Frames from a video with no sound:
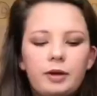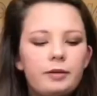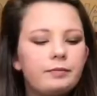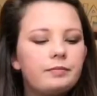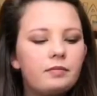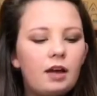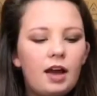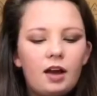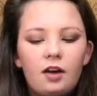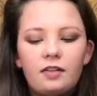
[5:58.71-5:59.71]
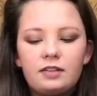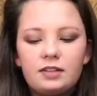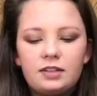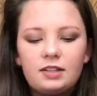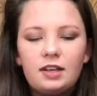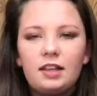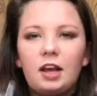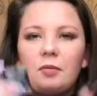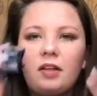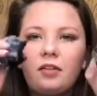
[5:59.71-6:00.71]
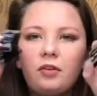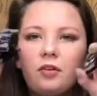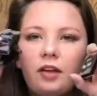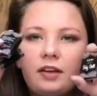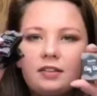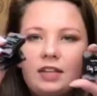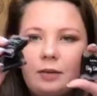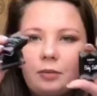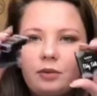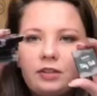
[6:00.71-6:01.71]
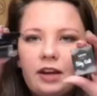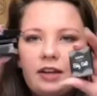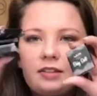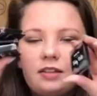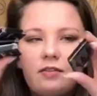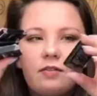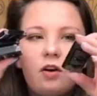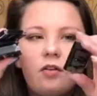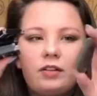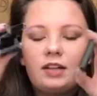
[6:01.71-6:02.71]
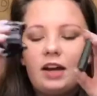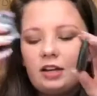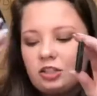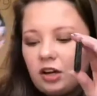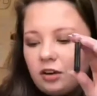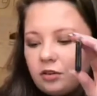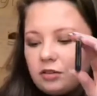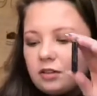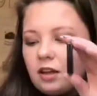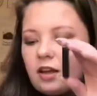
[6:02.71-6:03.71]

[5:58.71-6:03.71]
But I got this NYX thing, and they come in, like, little, like, sample size of all eyeshadows